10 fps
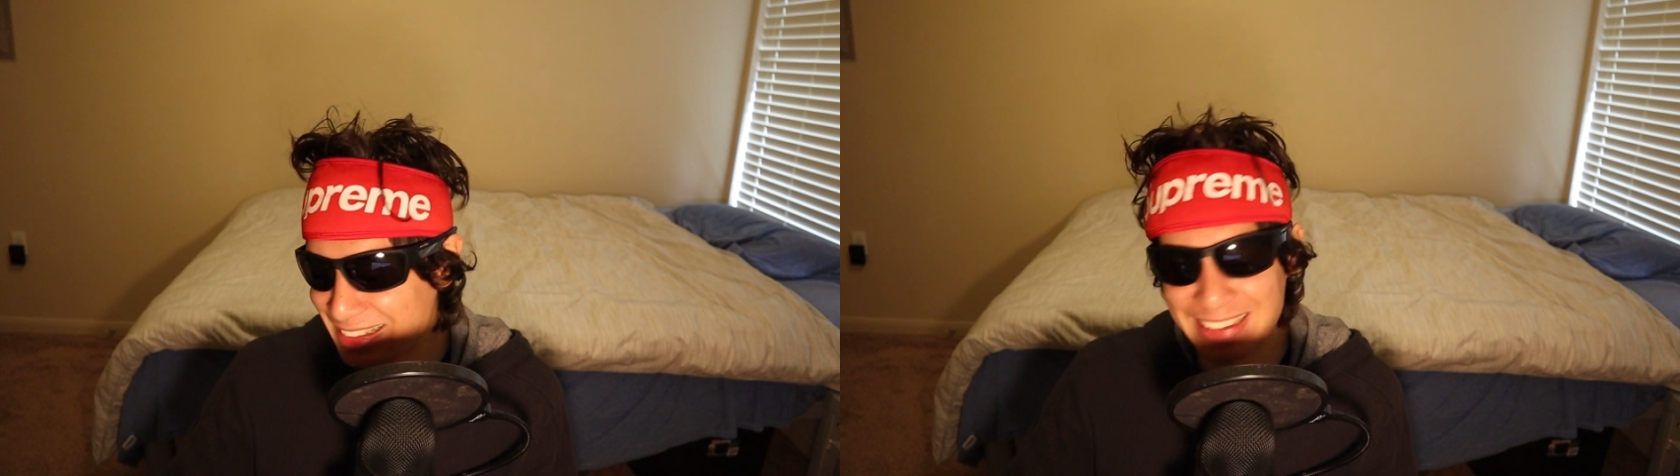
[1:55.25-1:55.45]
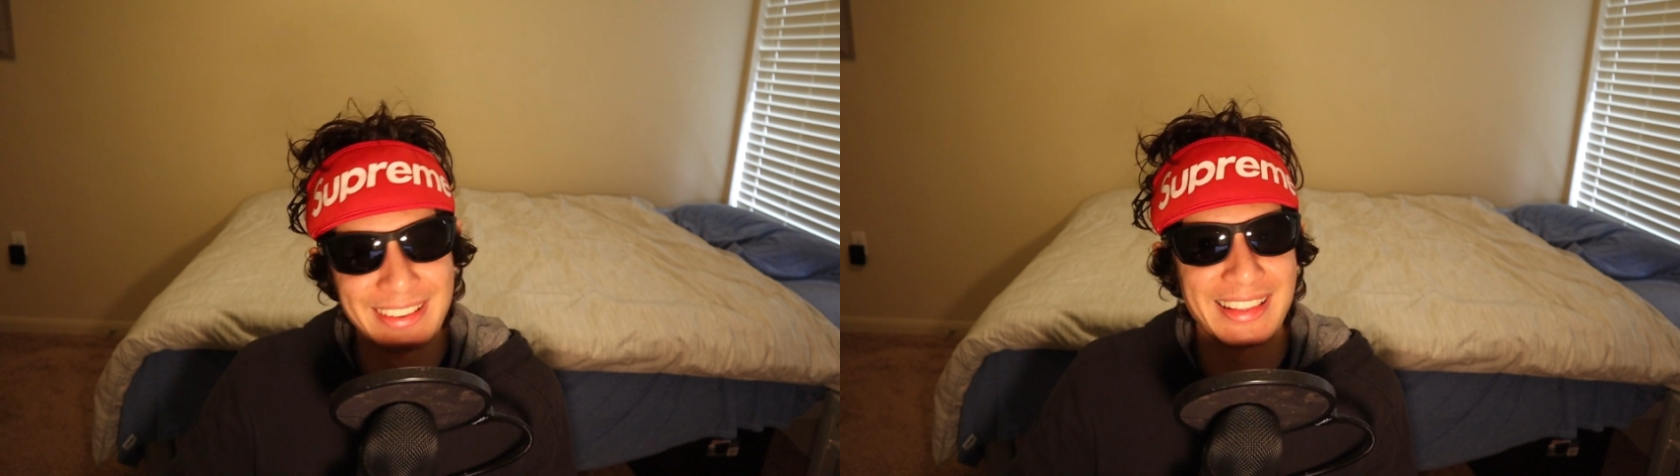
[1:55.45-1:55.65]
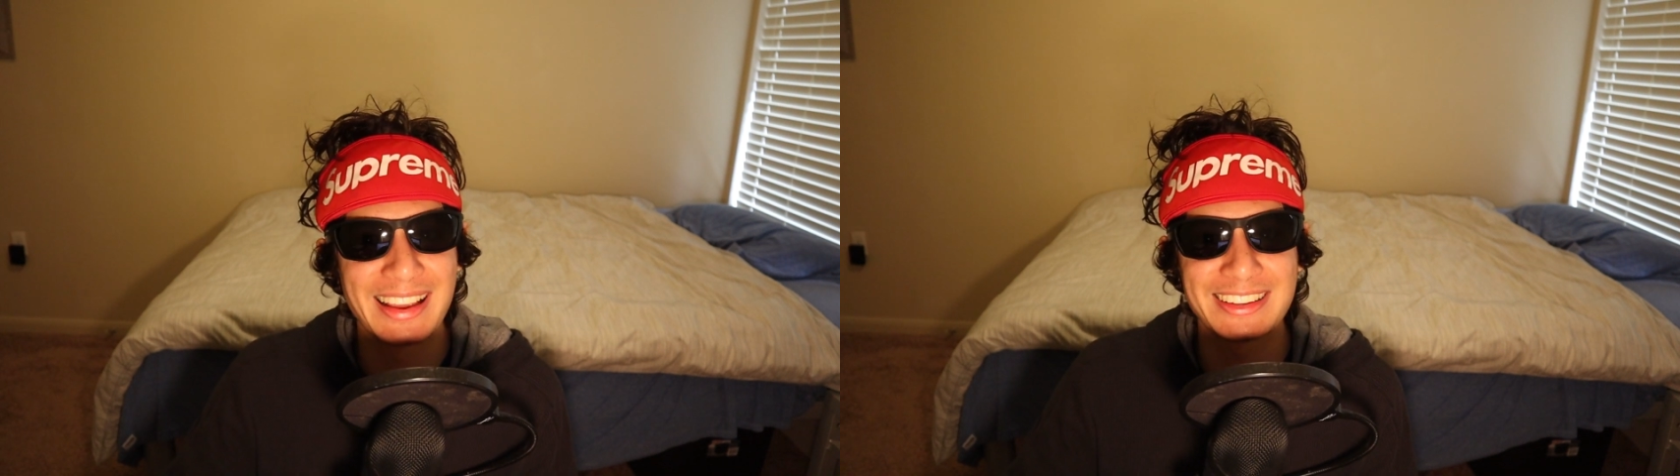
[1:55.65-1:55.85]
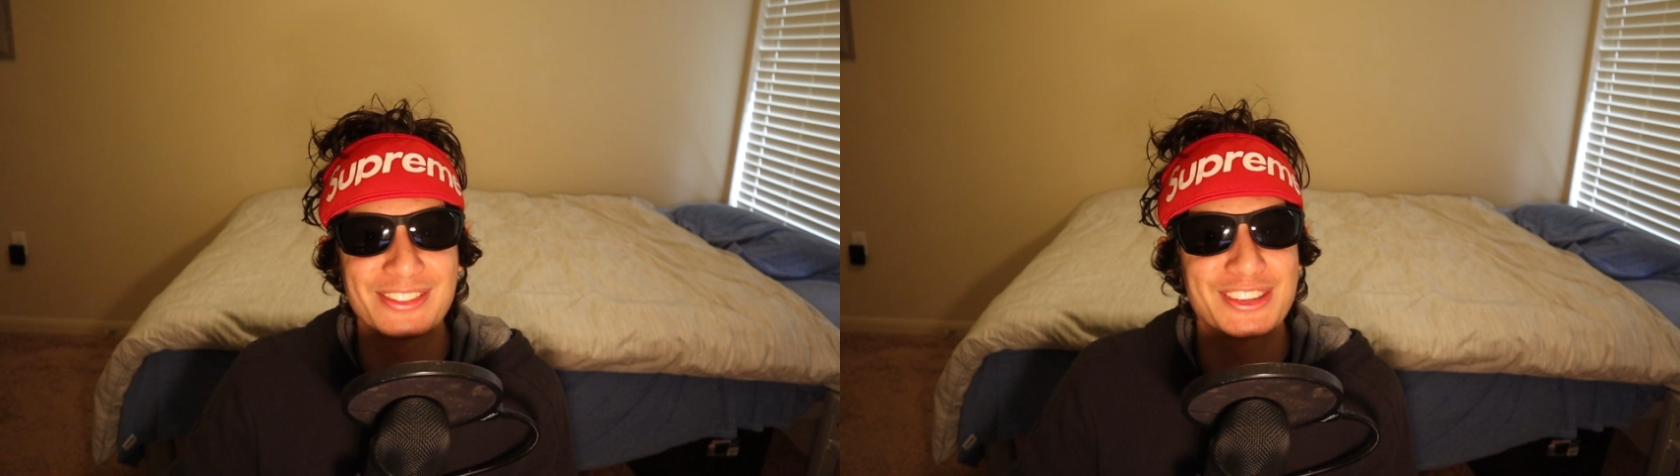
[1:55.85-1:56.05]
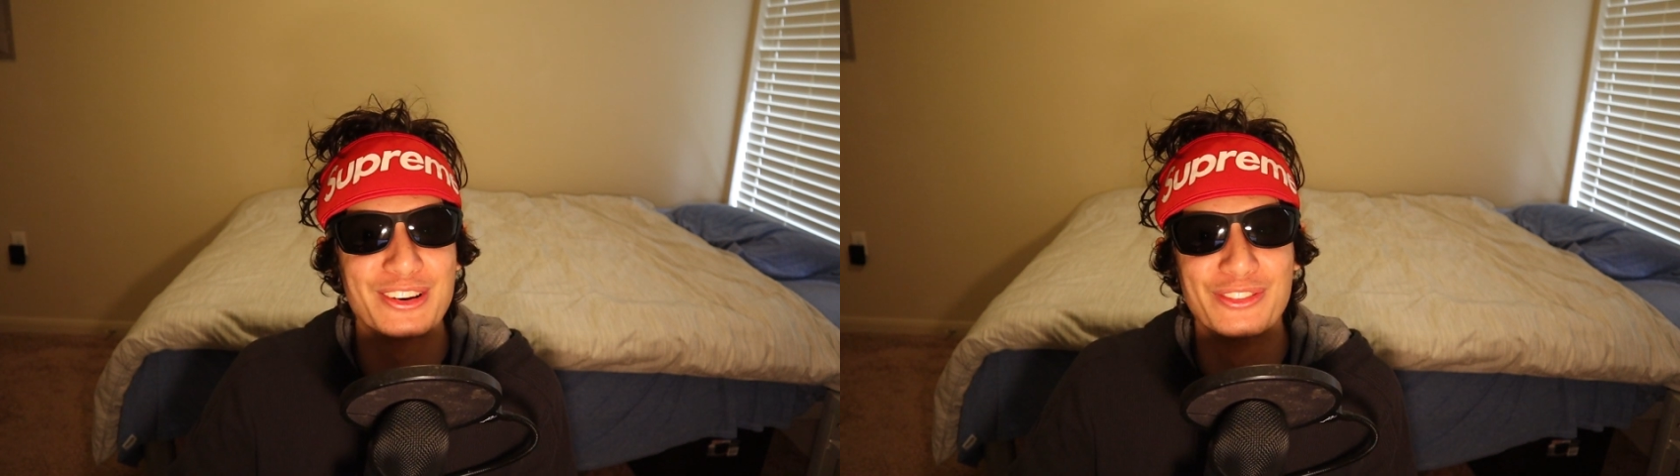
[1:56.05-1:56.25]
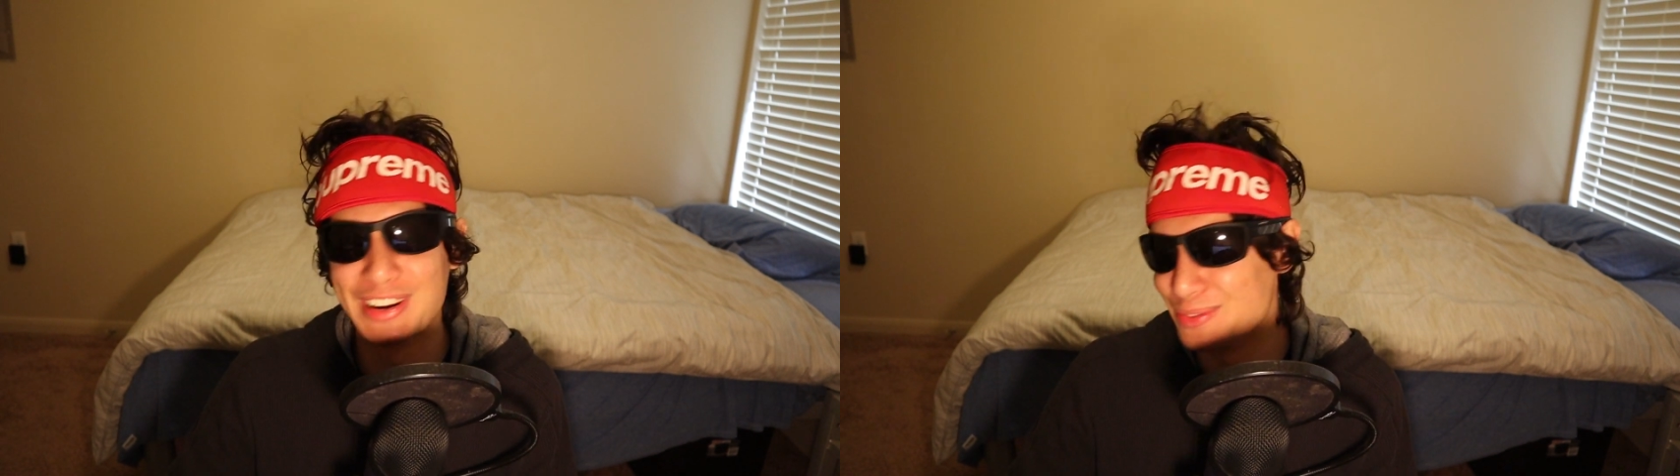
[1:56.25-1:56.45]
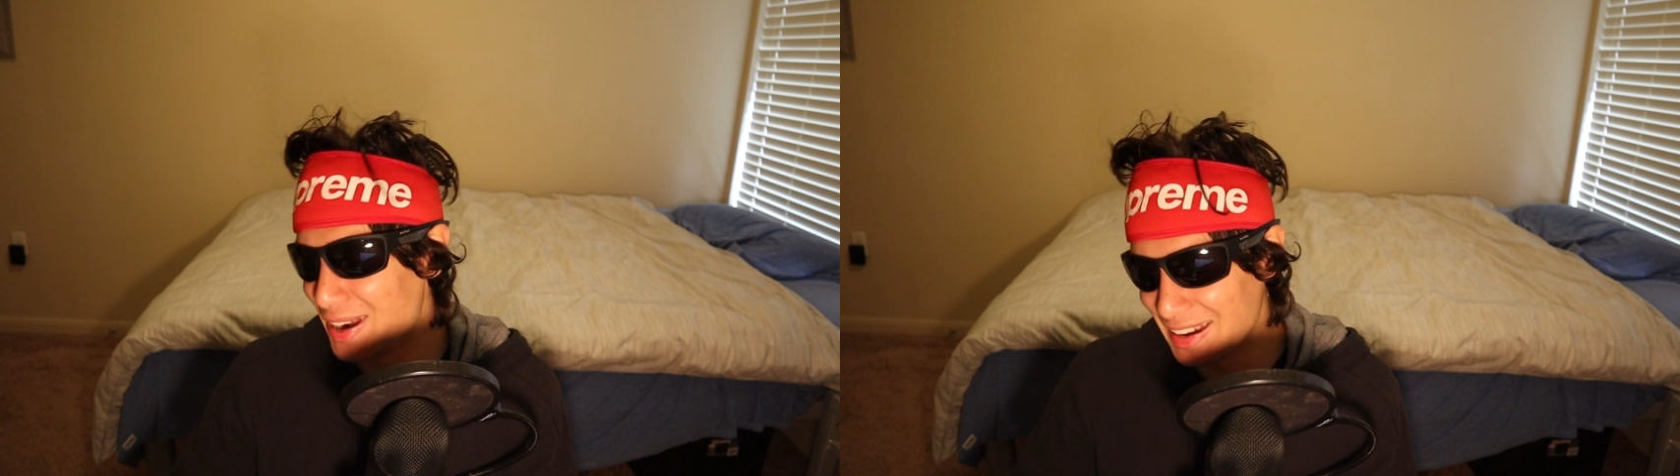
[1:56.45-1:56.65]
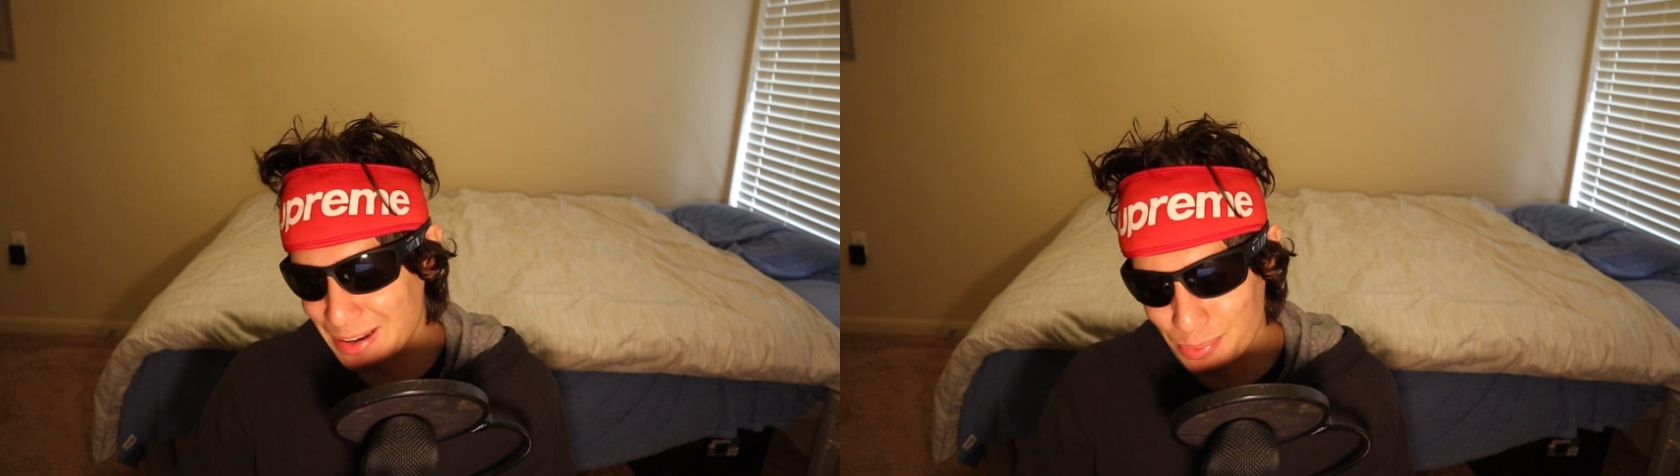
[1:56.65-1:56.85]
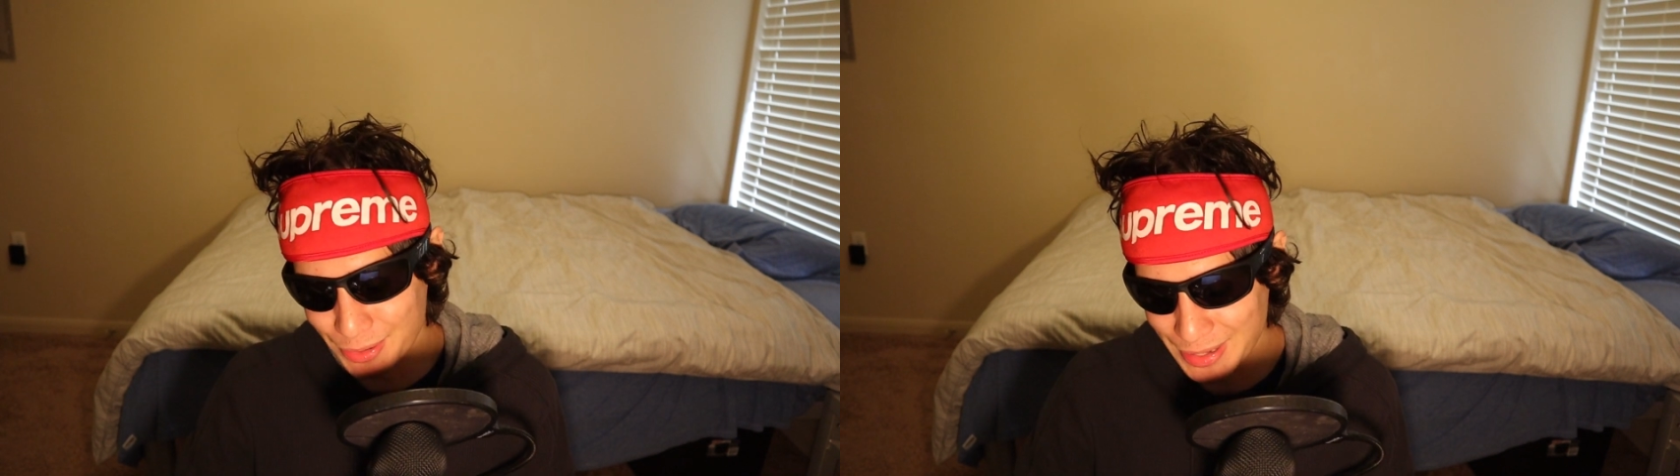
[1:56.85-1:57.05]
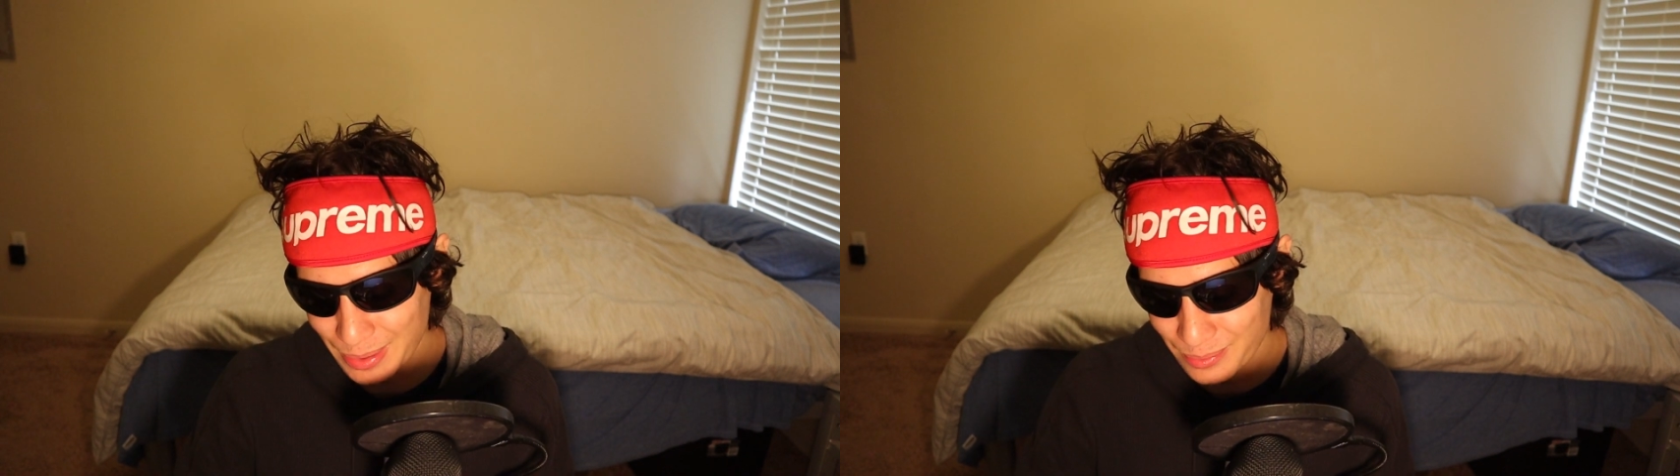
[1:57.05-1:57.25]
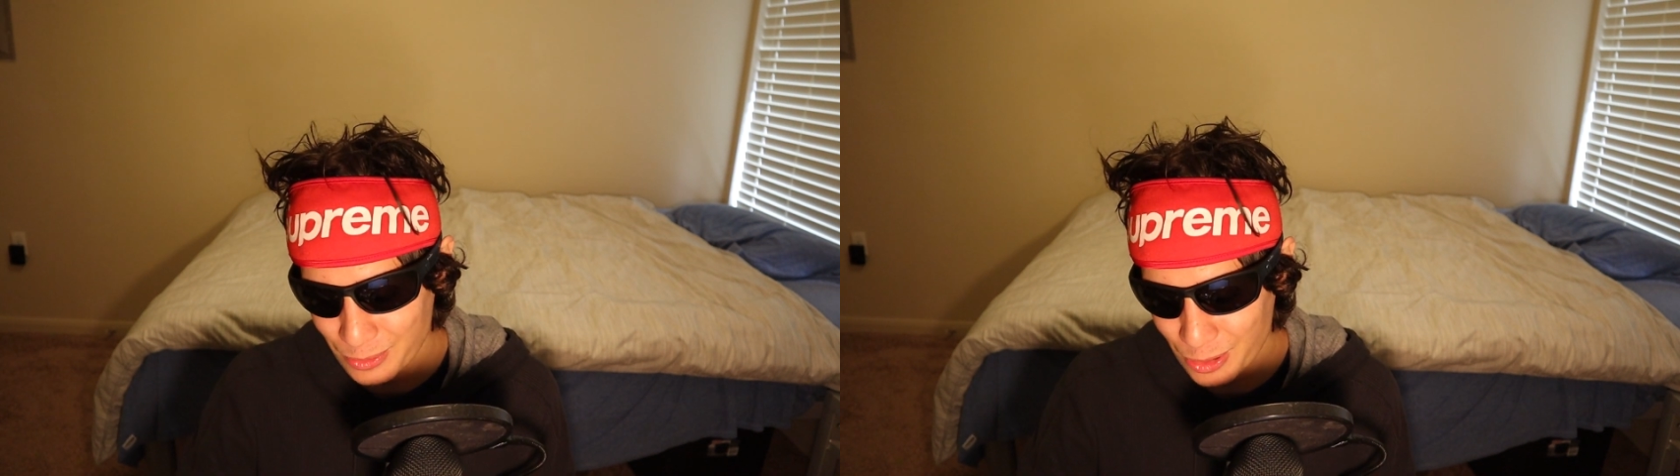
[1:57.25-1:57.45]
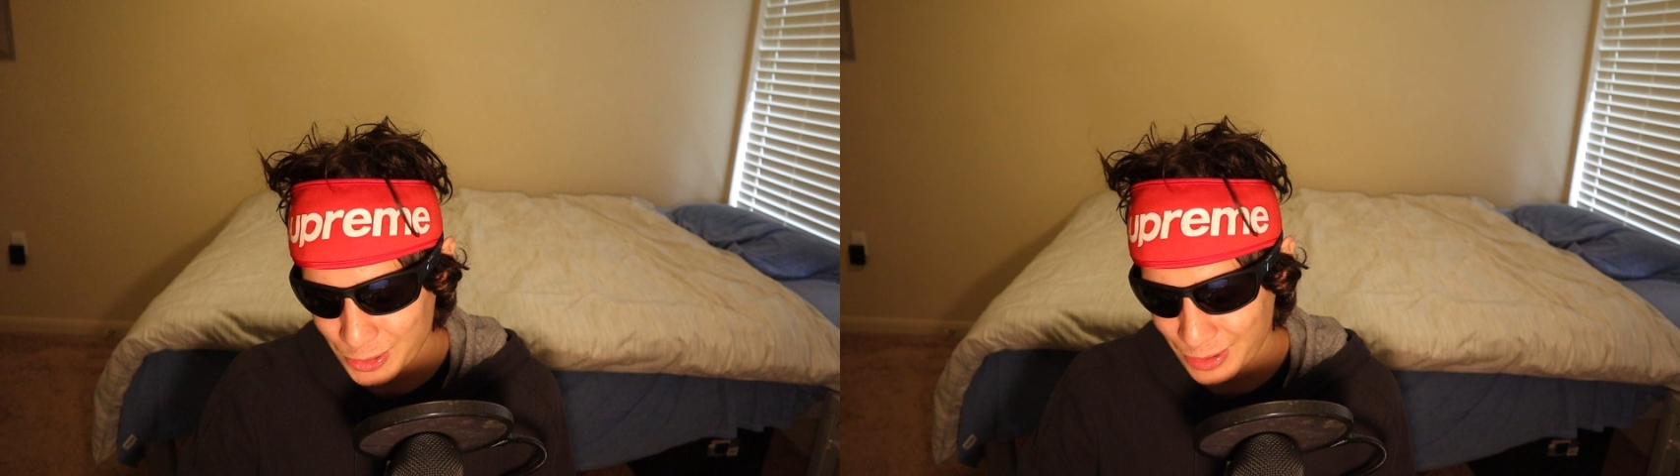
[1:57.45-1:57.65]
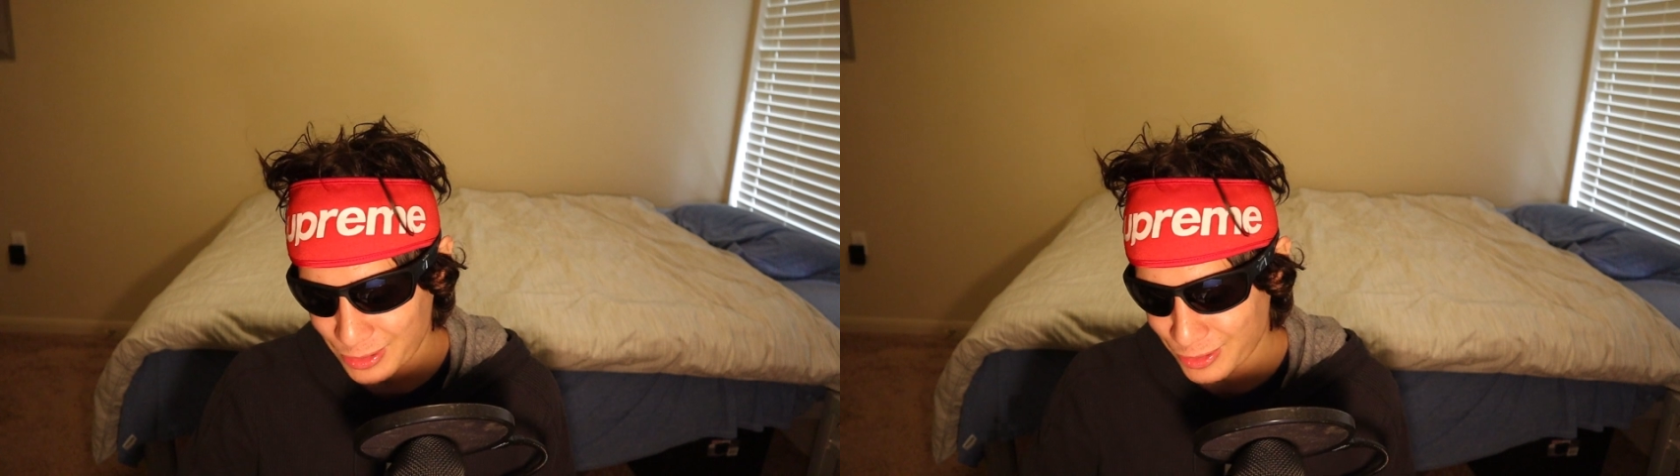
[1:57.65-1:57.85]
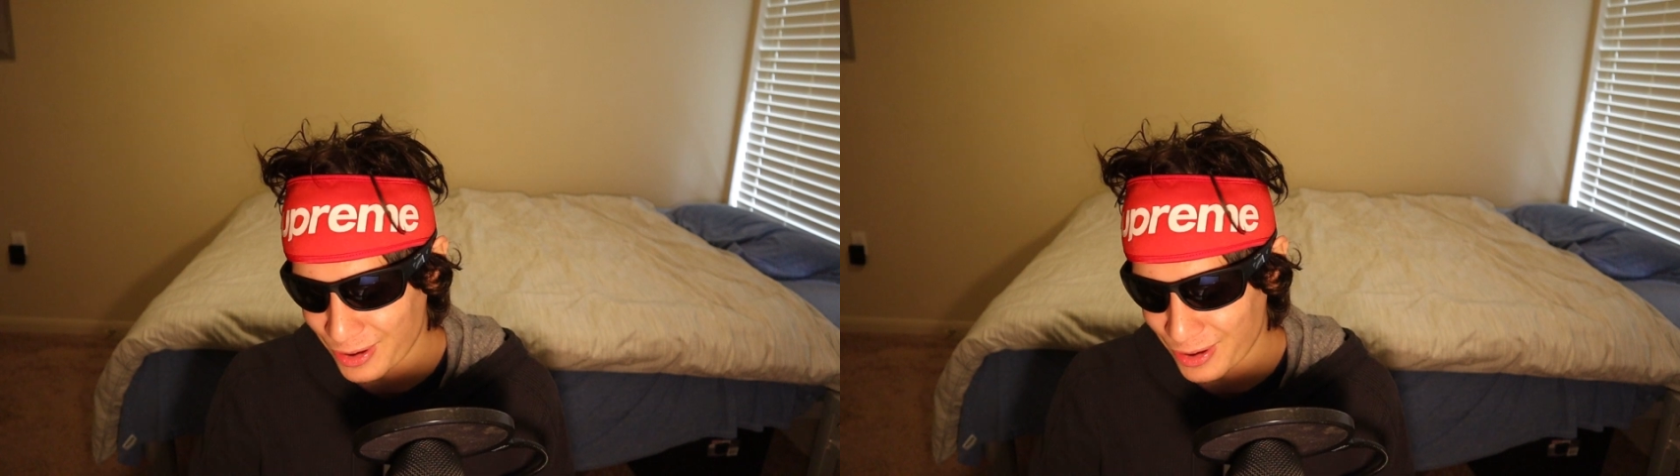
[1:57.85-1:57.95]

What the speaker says: That shit was so funny, bro. I need to pull it up. Hold on.